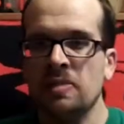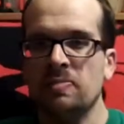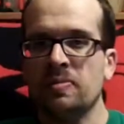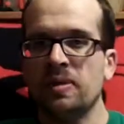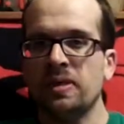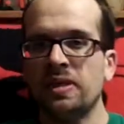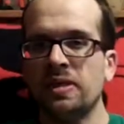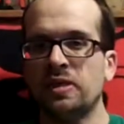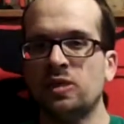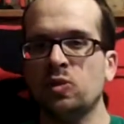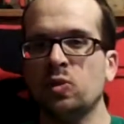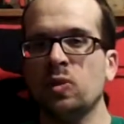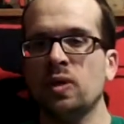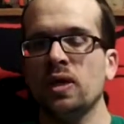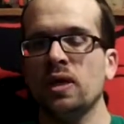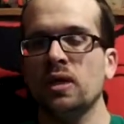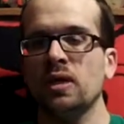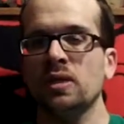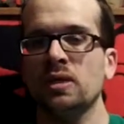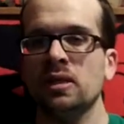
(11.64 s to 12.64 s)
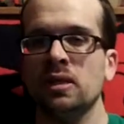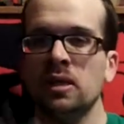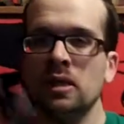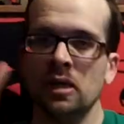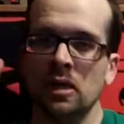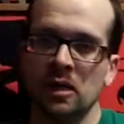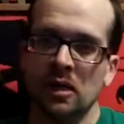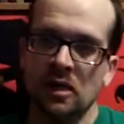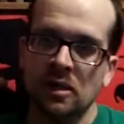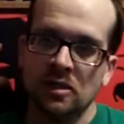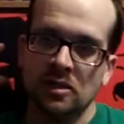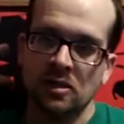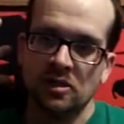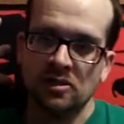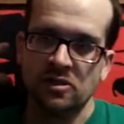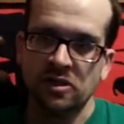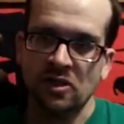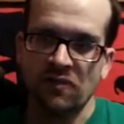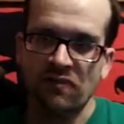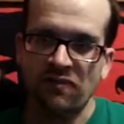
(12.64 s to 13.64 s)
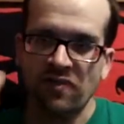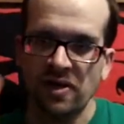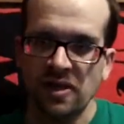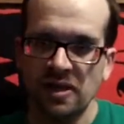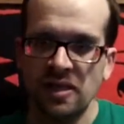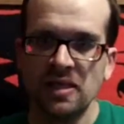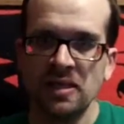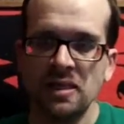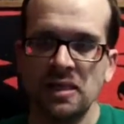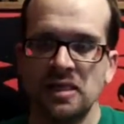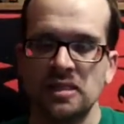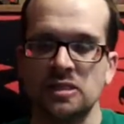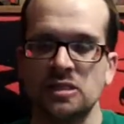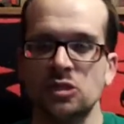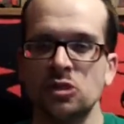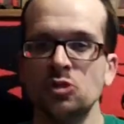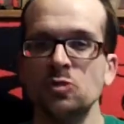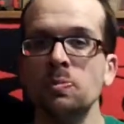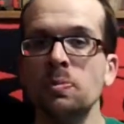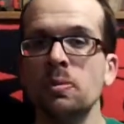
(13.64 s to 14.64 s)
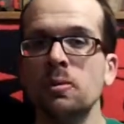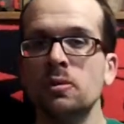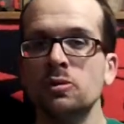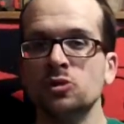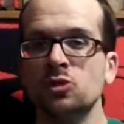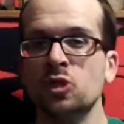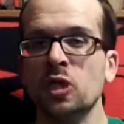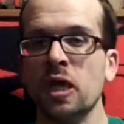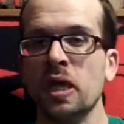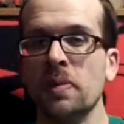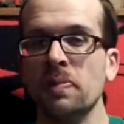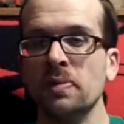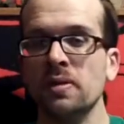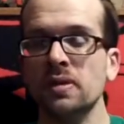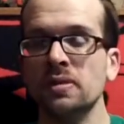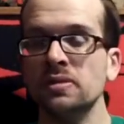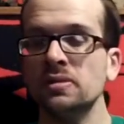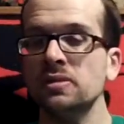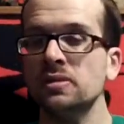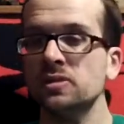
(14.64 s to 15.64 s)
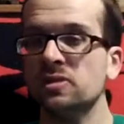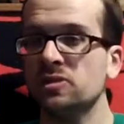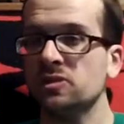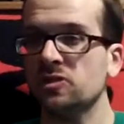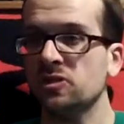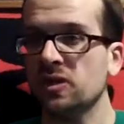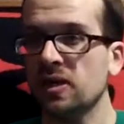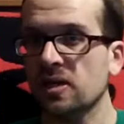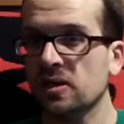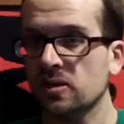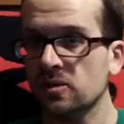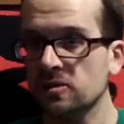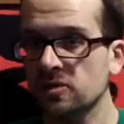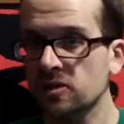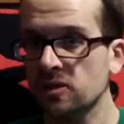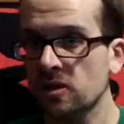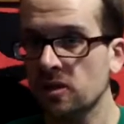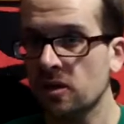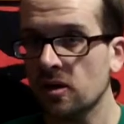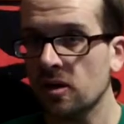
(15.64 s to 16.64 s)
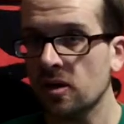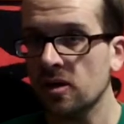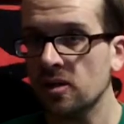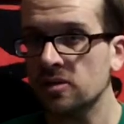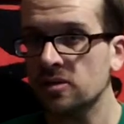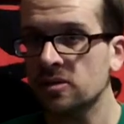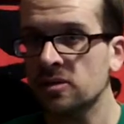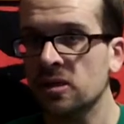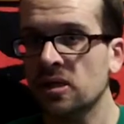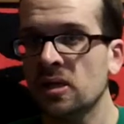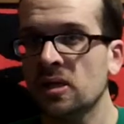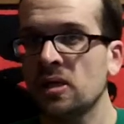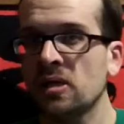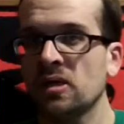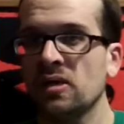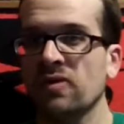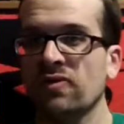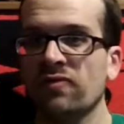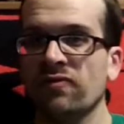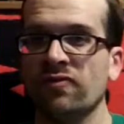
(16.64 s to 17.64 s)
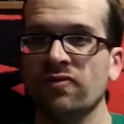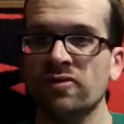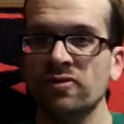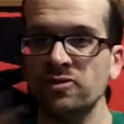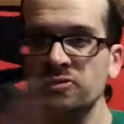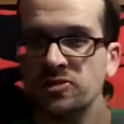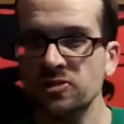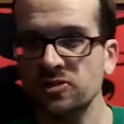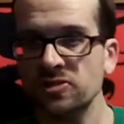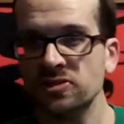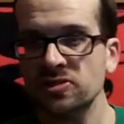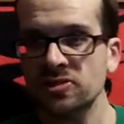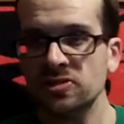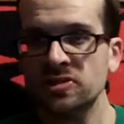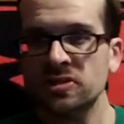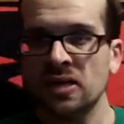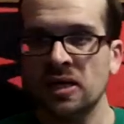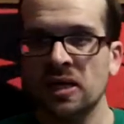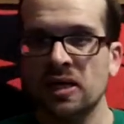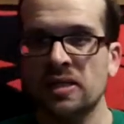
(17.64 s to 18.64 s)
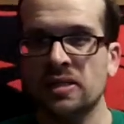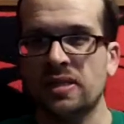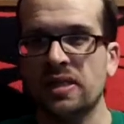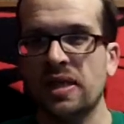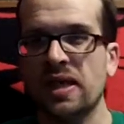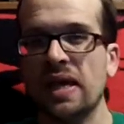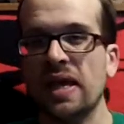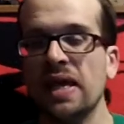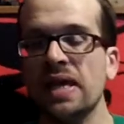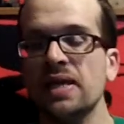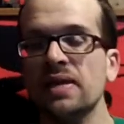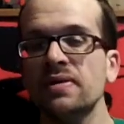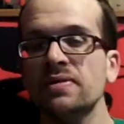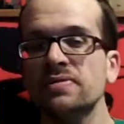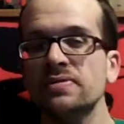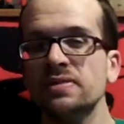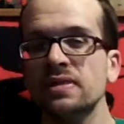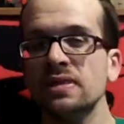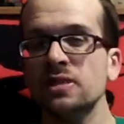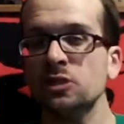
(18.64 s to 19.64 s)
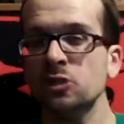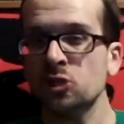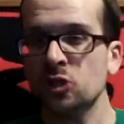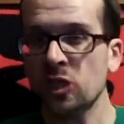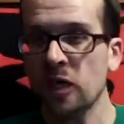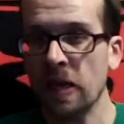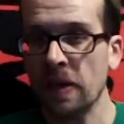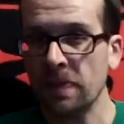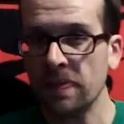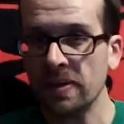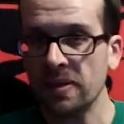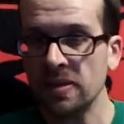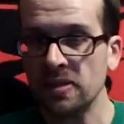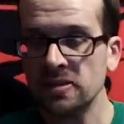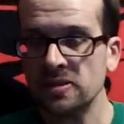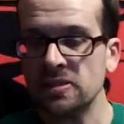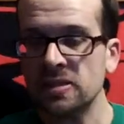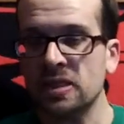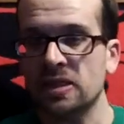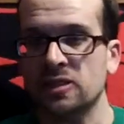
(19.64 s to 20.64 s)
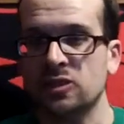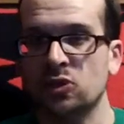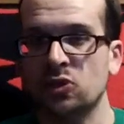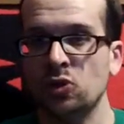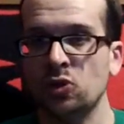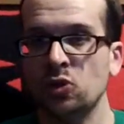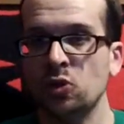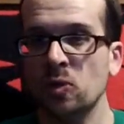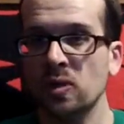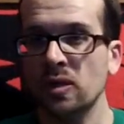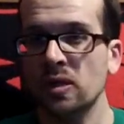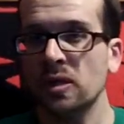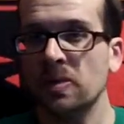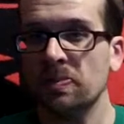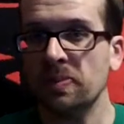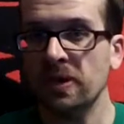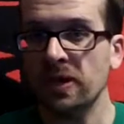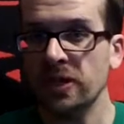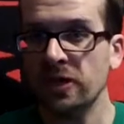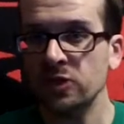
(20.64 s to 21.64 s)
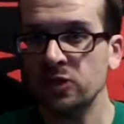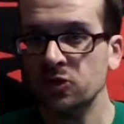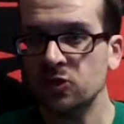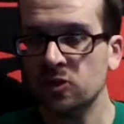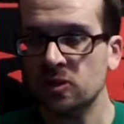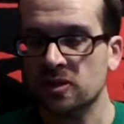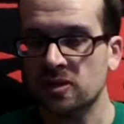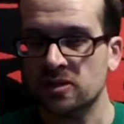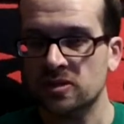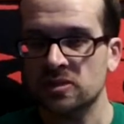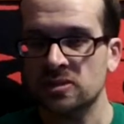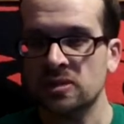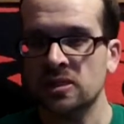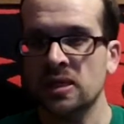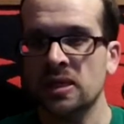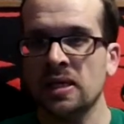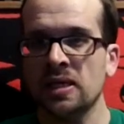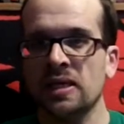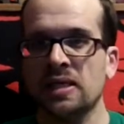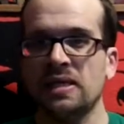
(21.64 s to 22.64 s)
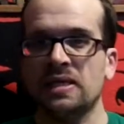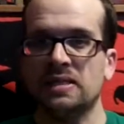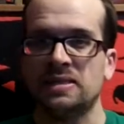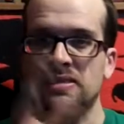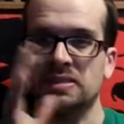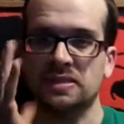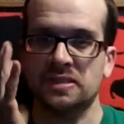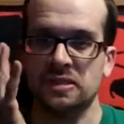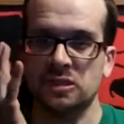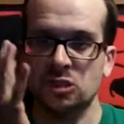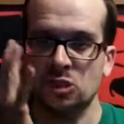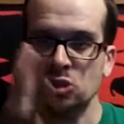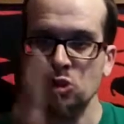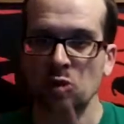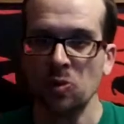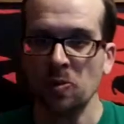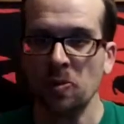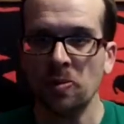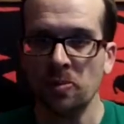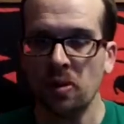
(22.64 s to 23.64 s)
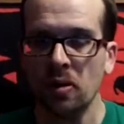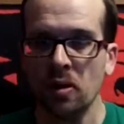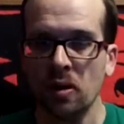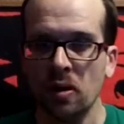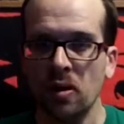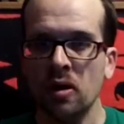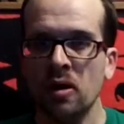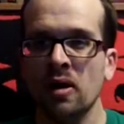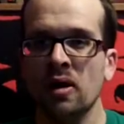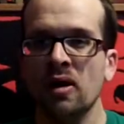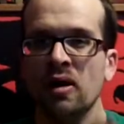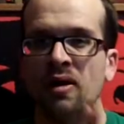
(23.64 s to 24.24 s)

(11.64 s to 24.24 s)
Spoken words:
between the defending Super Bowl champions, Seattle Seahawks, versus the AFC champions, the New England Patriots, and Super Bowl